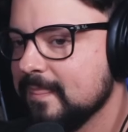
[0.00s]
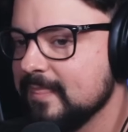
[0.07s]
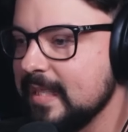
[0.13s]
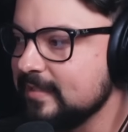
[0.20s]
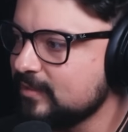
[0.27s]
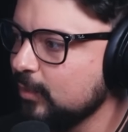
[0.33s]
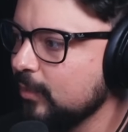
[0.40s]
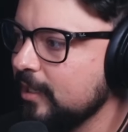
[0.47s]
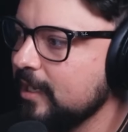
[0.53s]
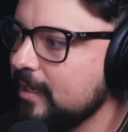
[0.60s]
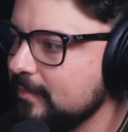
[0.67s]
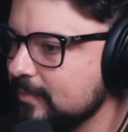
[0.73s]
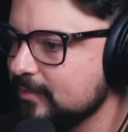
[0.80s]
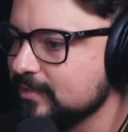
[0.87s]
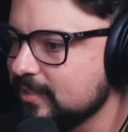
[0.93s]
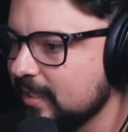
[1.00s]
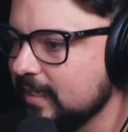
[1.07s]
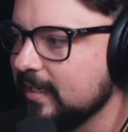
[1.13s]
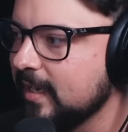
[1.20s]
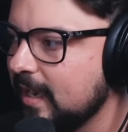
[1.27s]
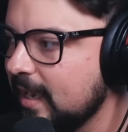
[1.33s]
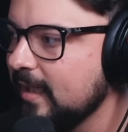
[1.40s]
that Toriyama was
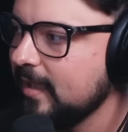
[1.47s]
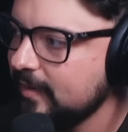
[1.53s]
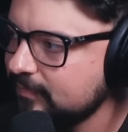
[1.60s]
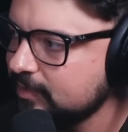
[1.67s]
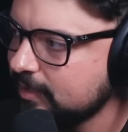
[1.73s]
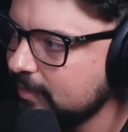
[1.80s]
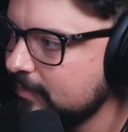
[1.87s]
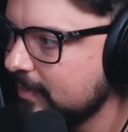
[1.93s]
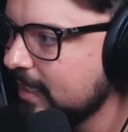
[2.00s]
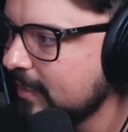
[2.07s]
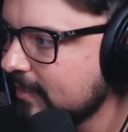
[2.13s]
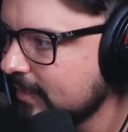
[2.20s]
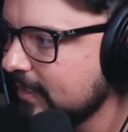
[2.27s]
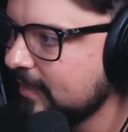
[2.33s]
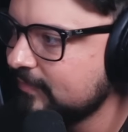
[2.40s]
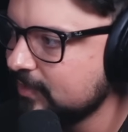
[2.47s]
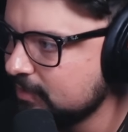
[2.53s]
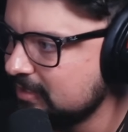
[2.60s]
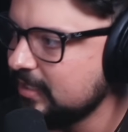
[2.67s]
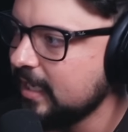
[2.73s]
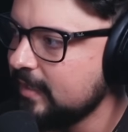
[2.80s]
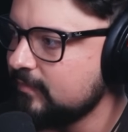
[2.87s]
like, I have to come back and I have to
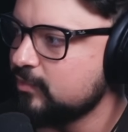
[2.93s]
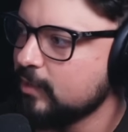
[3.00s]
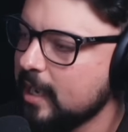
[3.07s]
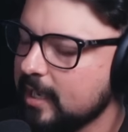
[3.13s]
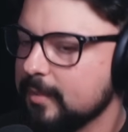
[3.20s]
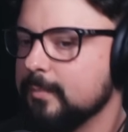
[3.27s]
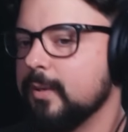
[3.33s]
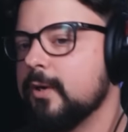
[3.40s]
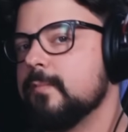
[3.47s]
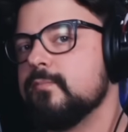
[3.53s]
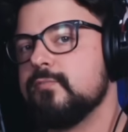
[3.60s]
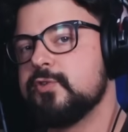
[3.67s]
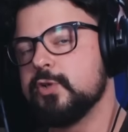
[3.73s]
save Dragon Ball.